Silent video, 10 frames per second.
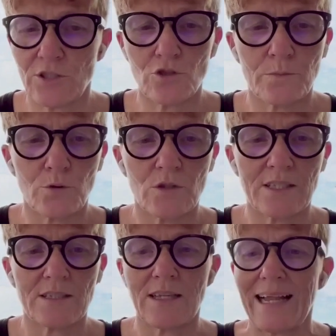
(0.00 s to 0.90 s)
you put
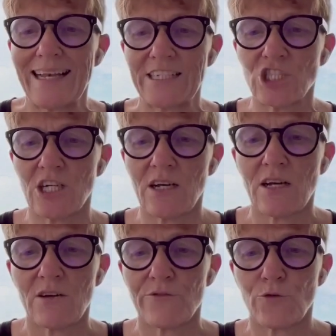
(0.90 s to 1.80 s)
in Ledger
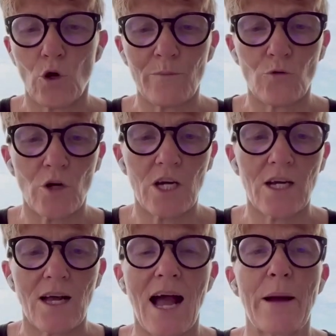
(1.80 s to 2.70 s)
firmware
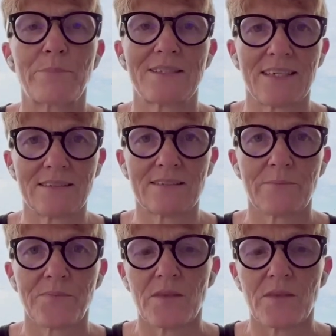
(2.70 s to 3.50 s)
update,